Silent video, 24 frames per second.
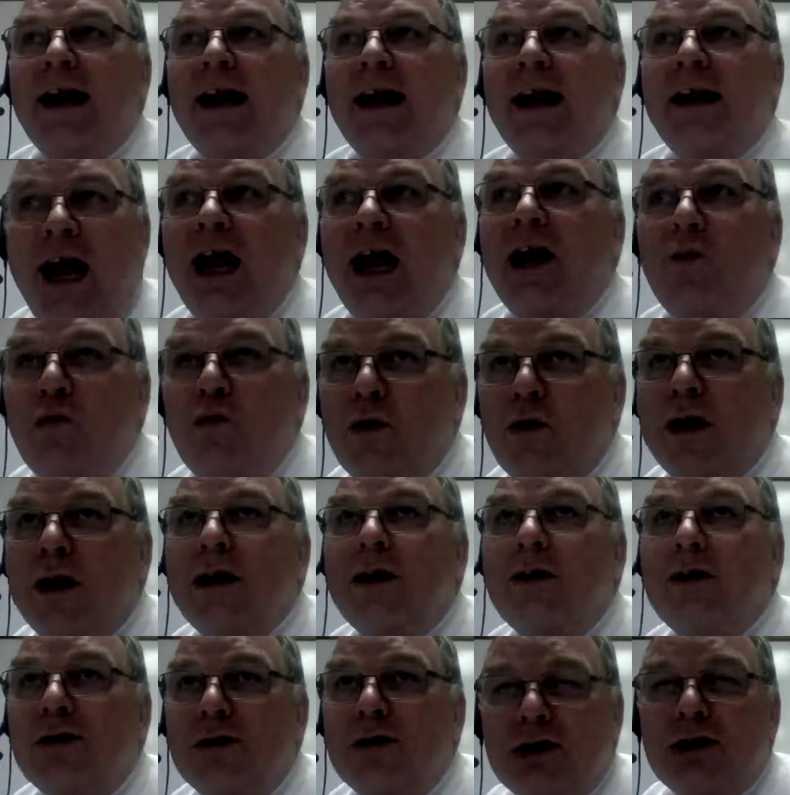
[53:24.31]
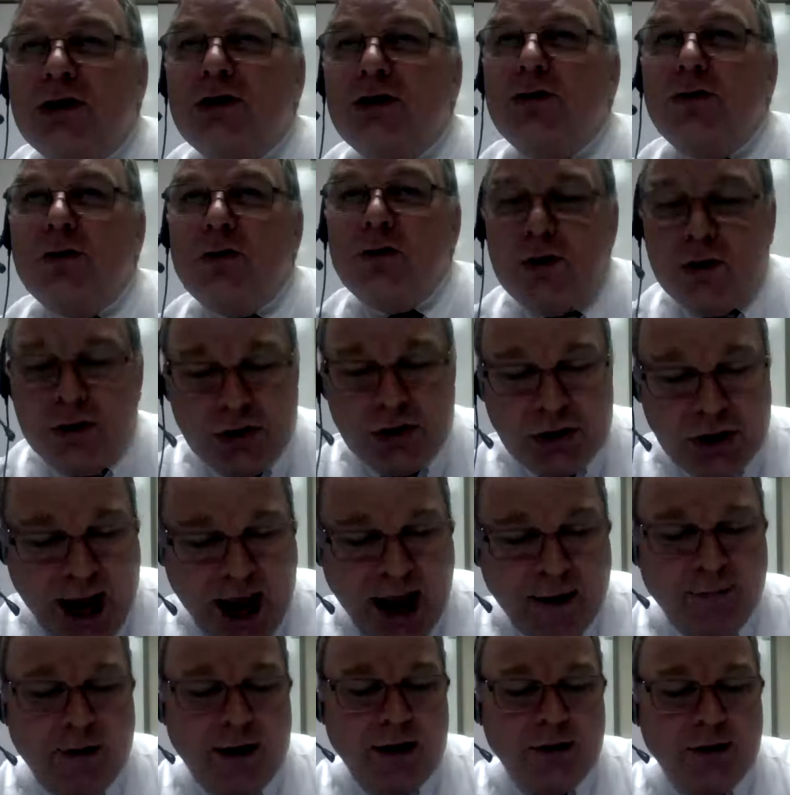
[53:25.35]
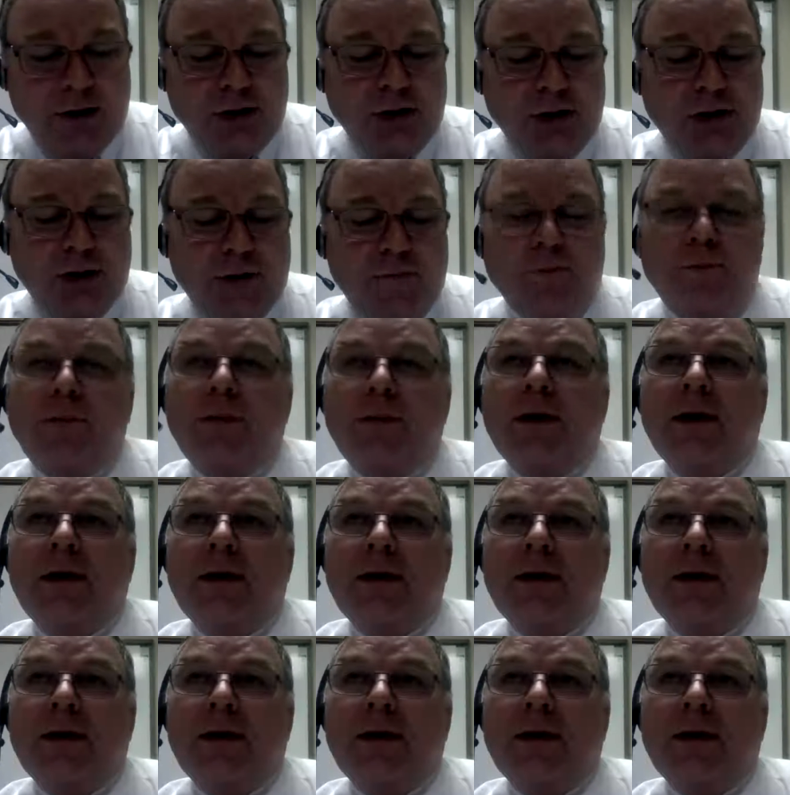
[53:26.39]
and he will do damage.